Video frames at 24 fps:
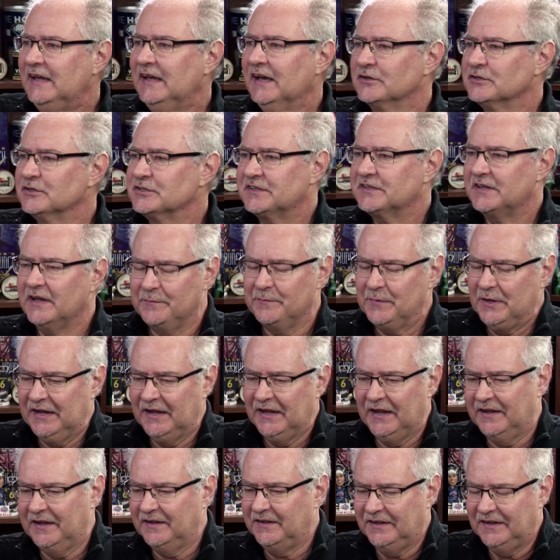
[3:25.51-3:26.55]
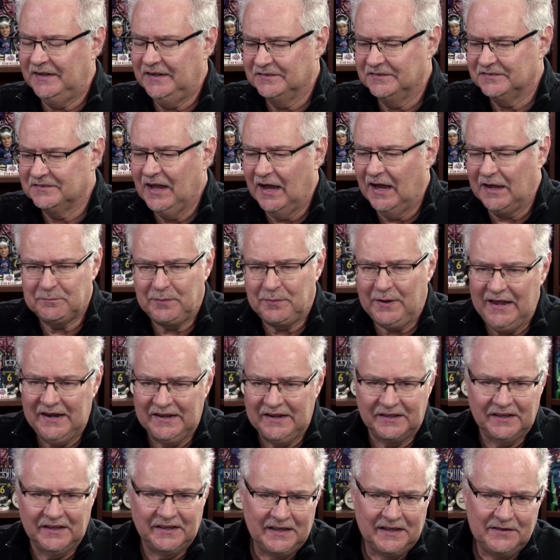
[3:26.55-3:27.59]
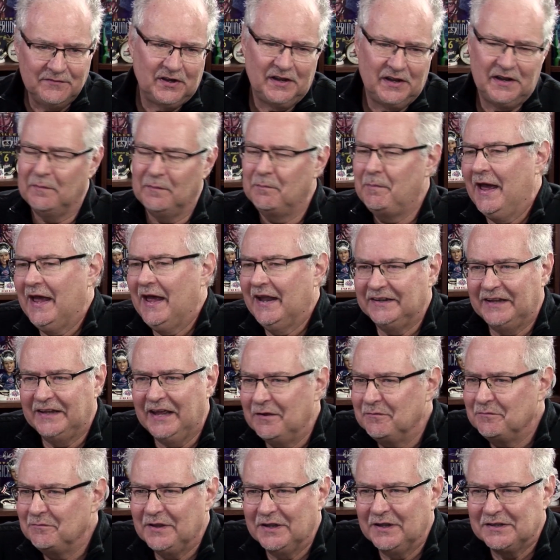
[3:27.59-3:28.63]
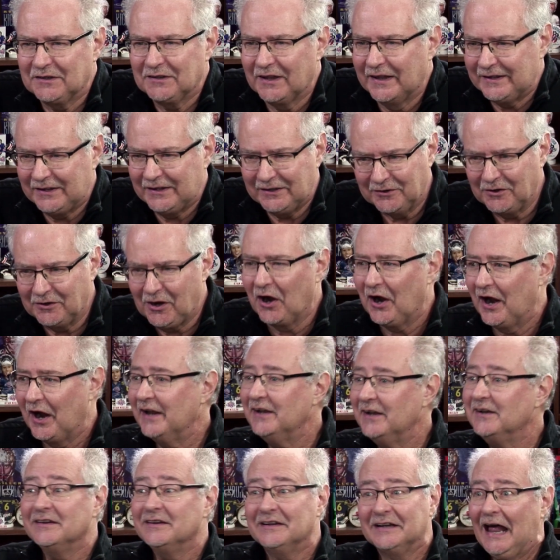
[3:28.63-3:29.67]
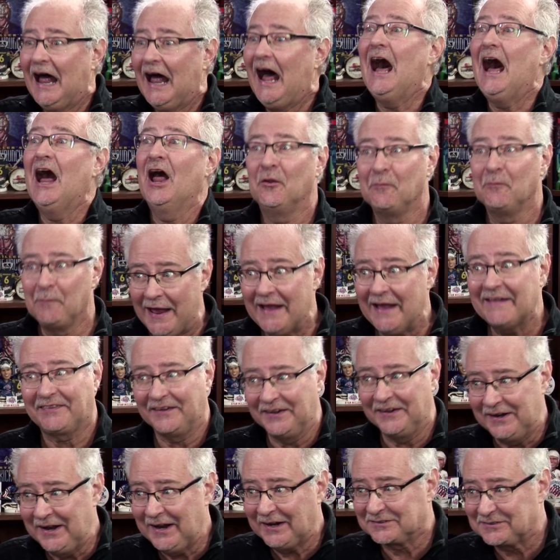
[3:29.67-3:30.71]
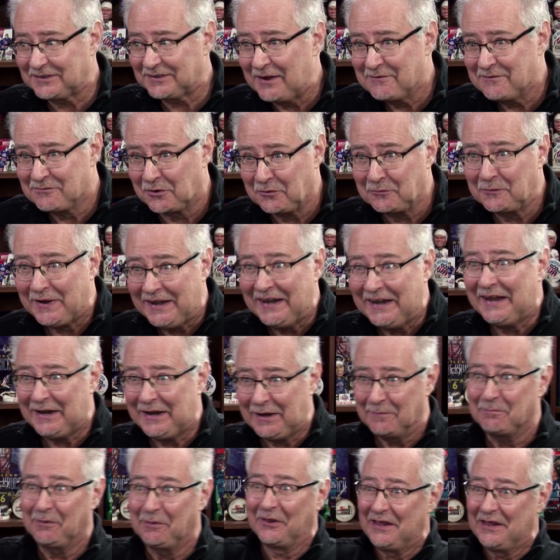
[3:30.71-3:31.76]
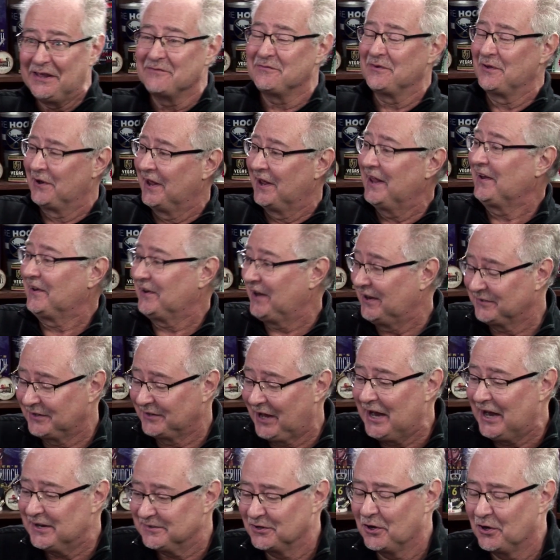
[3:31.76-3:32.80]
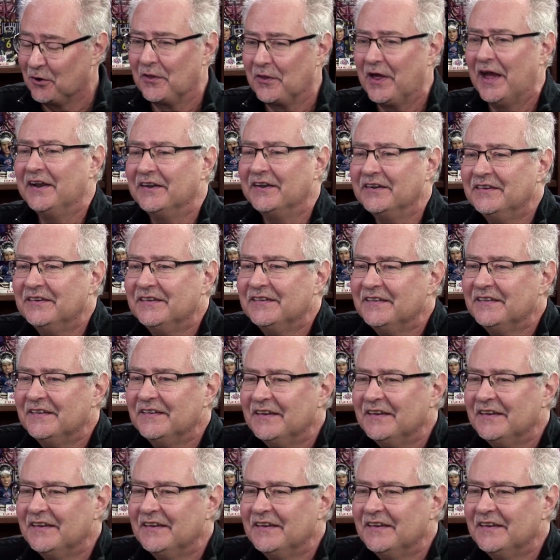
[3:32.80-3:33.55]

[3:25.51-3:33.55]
He's not panicking, even in a bad game. It's like, all right, I'll make the next save when we need it. Believe it, and guys know that. But,